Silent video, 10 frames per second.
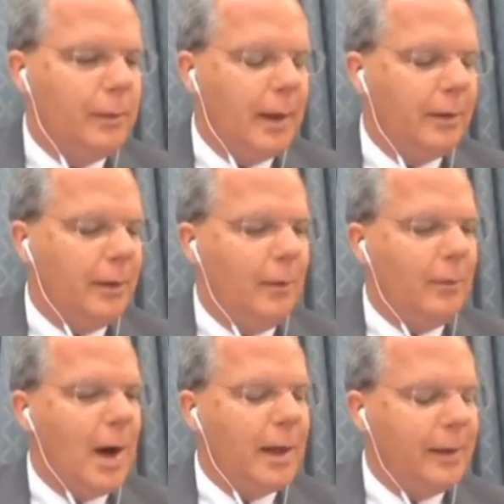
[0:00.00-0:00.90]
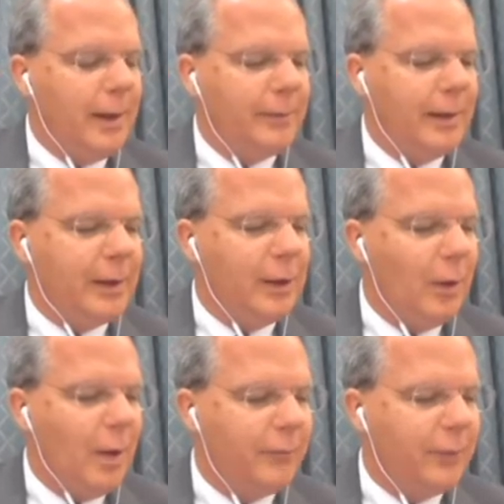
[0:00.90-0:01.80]
I don't know what, they could
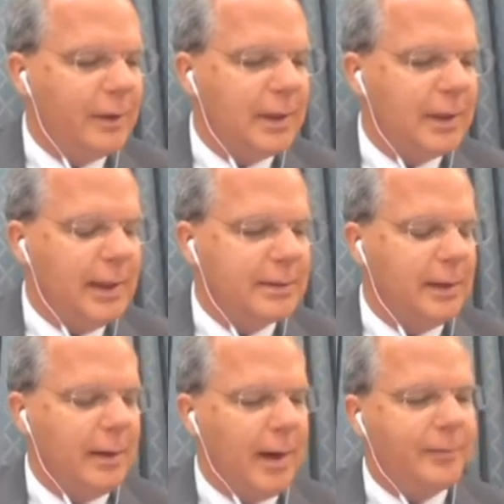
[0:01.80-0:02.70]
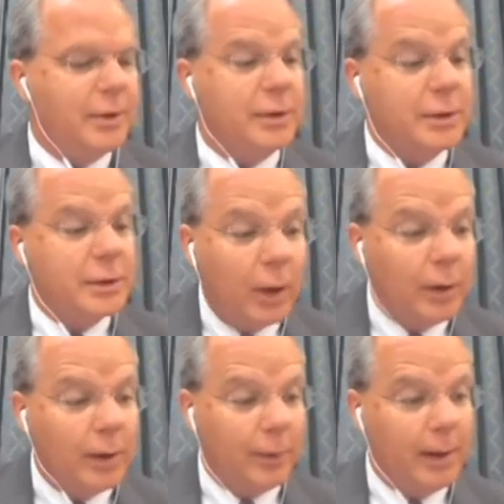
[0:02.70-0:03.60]
go off rails, I guess. And I'm just
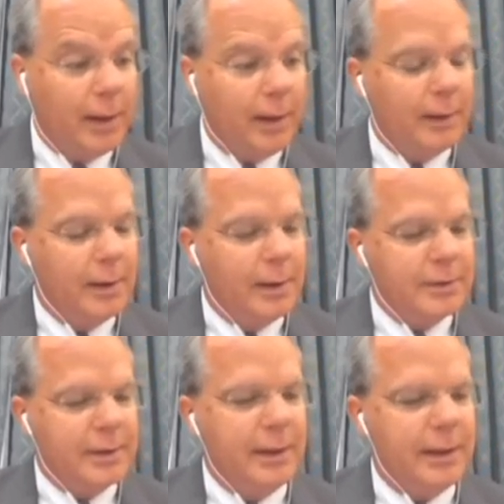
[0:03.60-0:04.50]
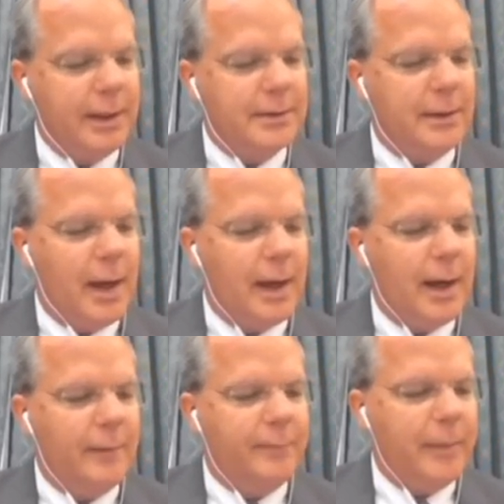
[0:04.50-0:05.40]
concerned that we're going to say things and not
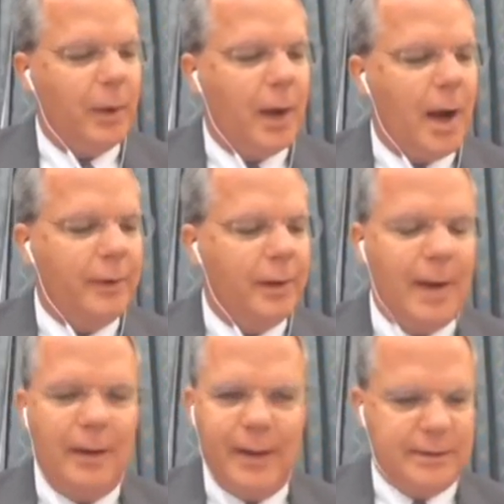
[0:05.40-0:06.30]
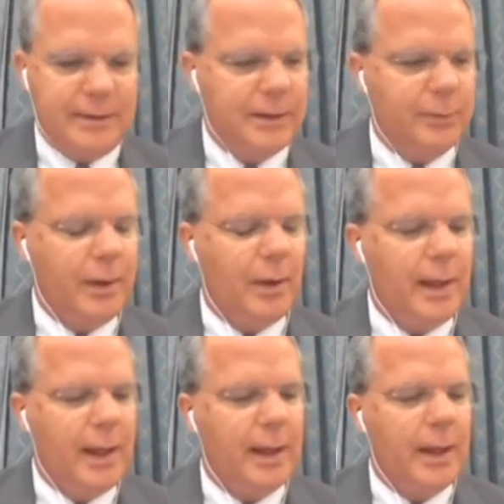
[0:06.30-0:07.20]
have people confident about vaccines. We
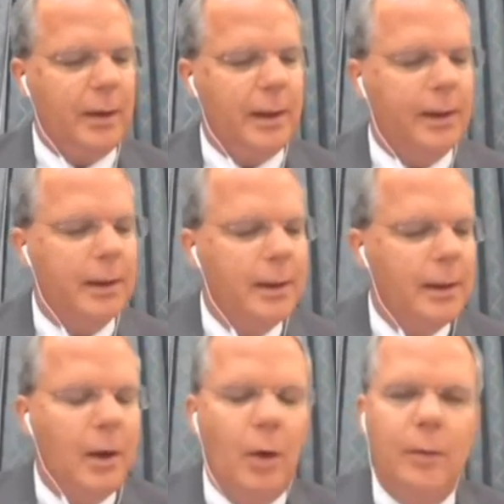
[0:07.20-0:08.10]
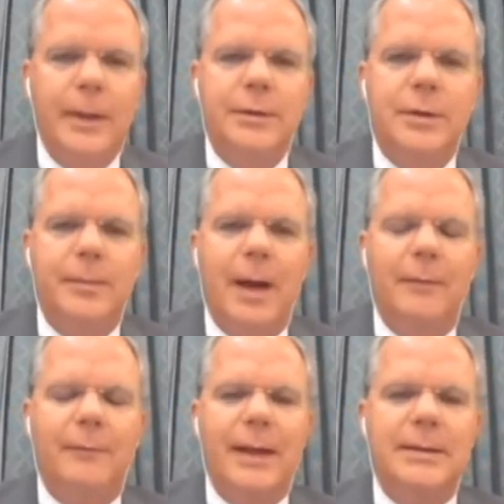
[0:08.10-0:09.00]
already had a hearing on measles
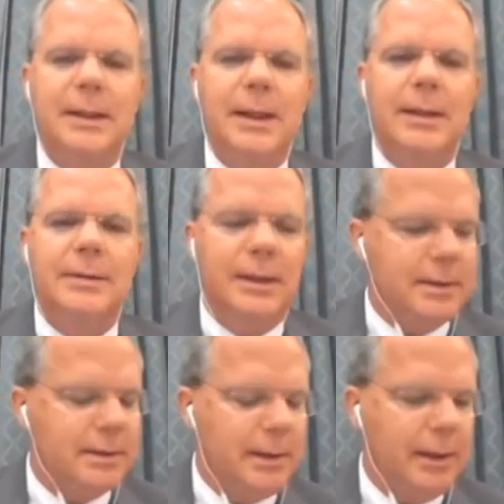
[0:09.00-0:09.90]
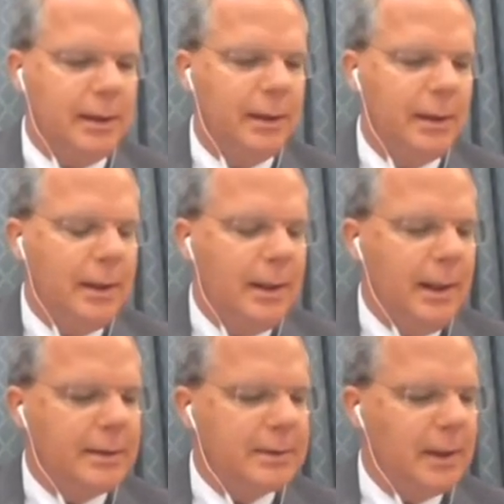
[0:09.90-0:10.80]
about vaccine hesitancy, and
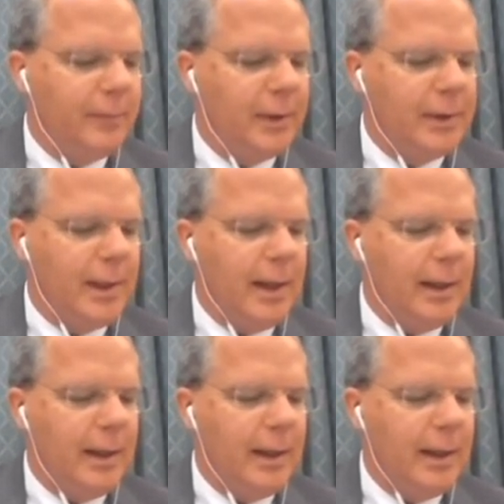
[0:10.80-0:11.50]
it's something that